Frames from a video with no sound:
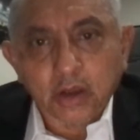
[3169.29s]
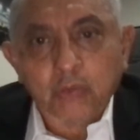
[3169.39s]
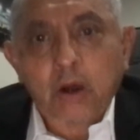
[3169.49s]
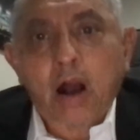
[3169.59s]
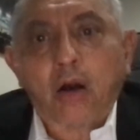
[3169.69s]

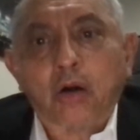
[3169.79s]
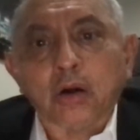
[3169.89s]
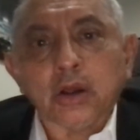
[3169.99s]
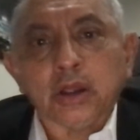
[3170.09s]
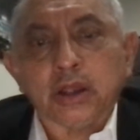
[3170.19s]

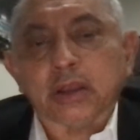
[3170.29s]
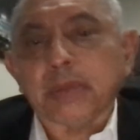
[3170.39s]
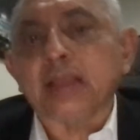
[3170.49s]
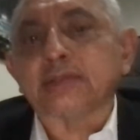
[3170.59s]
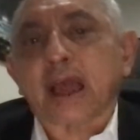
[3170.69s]
While in the
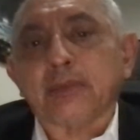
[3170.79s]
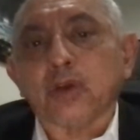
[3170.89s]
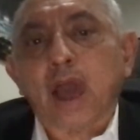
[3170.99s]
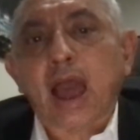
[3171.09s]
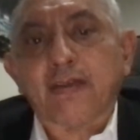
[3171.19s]
meantime,
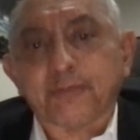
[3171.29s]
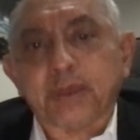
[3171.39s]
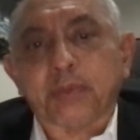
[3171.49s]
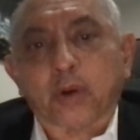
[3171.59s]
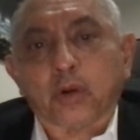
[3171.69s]
you have
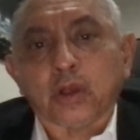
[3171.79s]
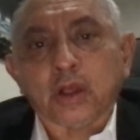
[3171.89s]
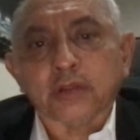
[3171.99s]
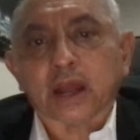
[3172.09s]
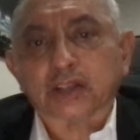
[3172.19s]
people
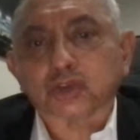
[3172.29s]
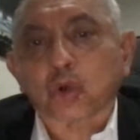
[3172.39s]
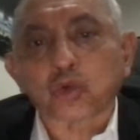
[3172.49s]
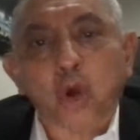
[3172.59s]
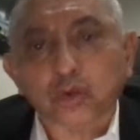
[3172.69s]
that are so
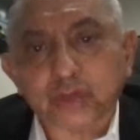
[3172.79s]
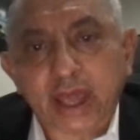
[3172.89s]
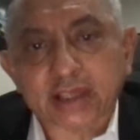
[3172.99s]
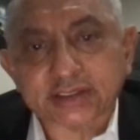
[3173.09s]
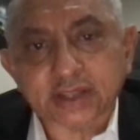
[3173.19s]

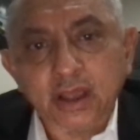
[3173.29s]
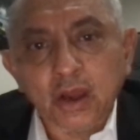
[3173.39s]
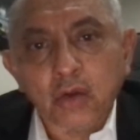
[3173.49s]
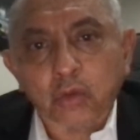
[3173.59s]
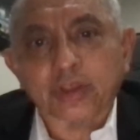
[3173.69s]
grotesque
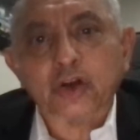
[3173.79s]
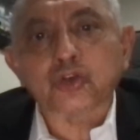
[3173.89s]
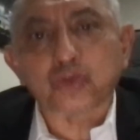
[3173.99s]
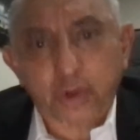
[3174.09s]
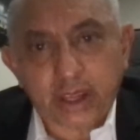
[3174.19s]
with their
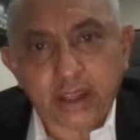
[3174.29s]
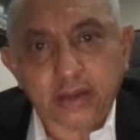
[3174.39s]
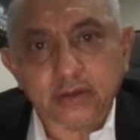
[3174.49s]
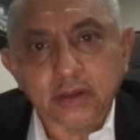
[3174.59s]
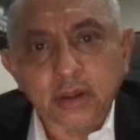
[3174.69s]

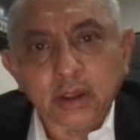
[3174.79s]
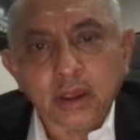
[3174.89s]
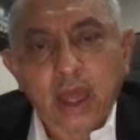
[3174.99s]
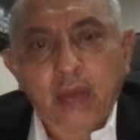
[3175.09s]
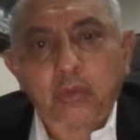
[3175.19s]
greed,
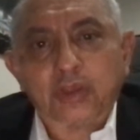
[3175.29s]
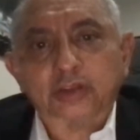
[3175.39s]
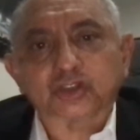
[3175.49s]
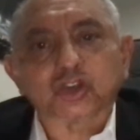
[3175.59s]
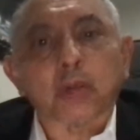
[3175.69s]
and with
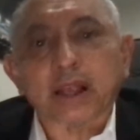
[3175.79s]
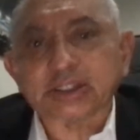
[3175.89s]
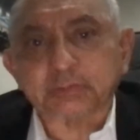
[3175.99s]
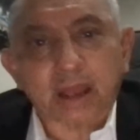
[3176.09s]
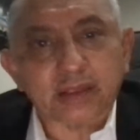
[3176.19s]
so
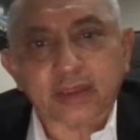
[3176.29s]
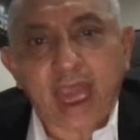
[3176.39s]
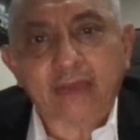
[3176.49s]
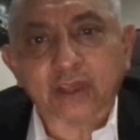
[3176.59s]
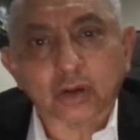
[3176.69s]
much money they
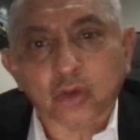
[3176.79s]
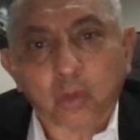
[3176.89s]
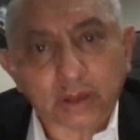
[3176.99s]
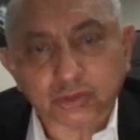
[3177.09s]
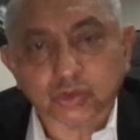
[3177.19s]
have, they don't know
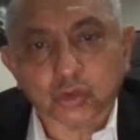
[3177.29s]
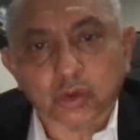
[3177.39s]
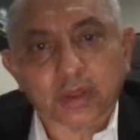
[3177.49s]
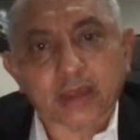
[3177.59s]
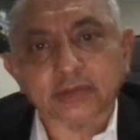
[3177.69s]
what to do
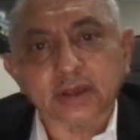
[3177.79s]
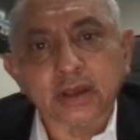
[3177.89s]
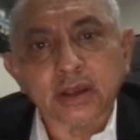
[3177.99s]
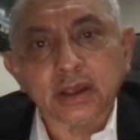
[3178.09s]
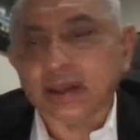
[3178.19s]
with it.
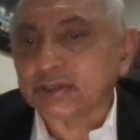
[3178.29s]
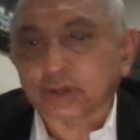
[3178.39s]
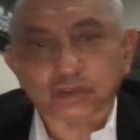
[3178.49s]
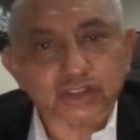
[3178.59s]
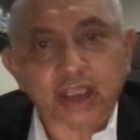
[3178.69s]
It is
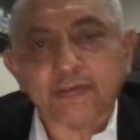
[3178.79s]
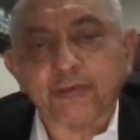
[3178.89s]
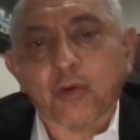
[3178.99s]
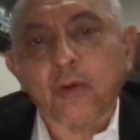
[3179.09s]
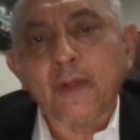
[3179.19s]
so
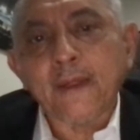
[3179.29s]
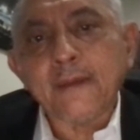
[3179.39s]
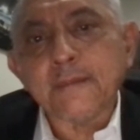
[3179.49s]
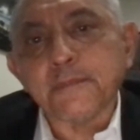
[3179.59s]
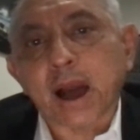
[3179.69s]
shameful.
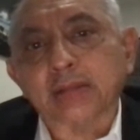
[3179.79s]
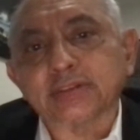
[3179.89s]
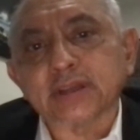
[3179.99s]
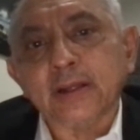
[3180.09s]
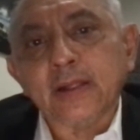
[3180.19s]

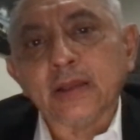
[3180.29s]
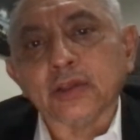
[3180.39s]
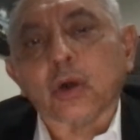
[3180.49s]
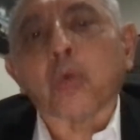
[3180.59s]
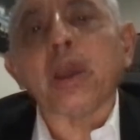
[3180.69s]
But,
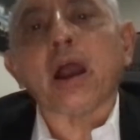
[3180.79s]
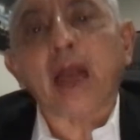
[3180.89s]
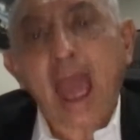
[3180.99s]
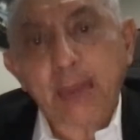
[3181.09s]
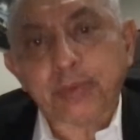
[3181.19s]
we are
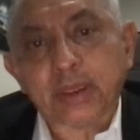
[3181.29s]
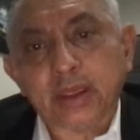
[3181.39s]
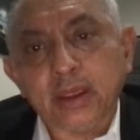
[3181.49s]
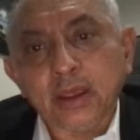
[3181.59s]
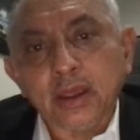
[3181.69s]

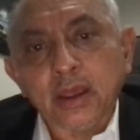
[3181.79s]
happy.